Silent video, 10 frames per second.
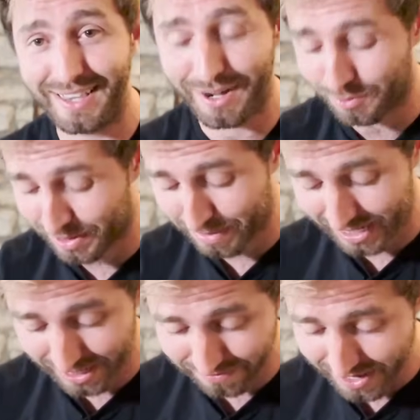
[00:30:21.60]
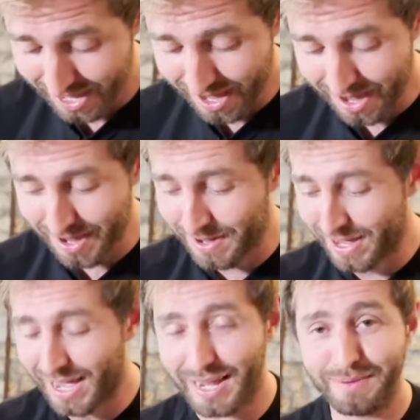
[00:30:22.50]
that I want in my life.
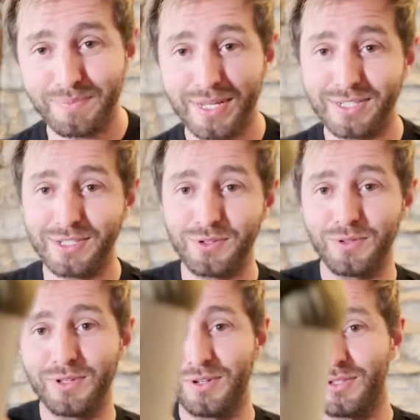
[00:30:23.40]
And because I saw the